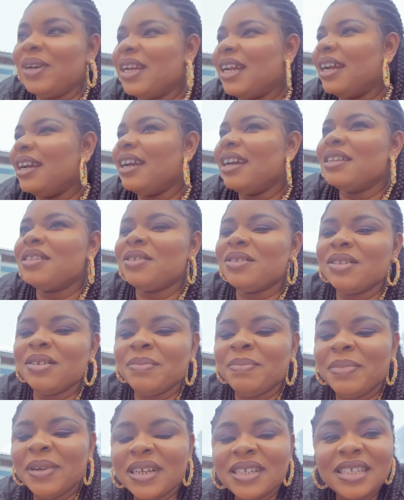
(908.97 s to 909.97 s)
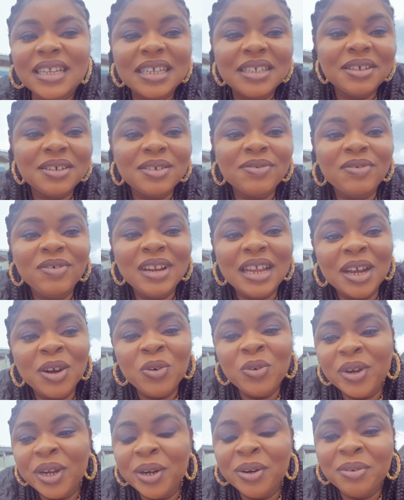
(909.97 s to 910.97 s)
when I get to the place, I just feel
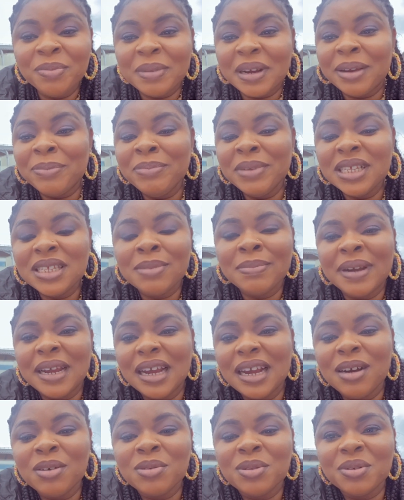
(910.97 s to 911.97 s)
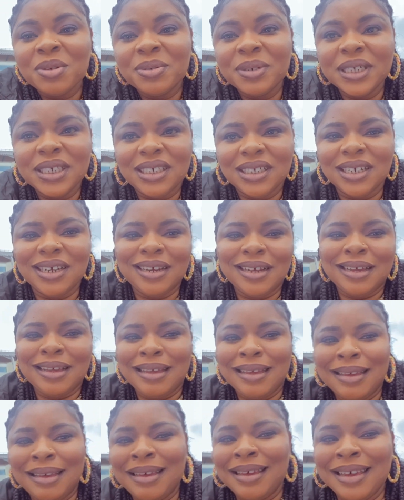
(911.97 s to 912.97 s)
like going home. I miss my house
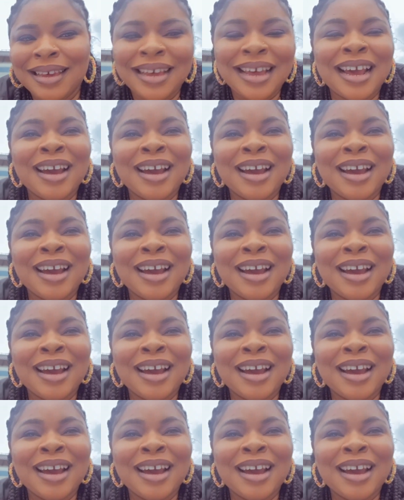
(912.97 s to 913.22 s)
already.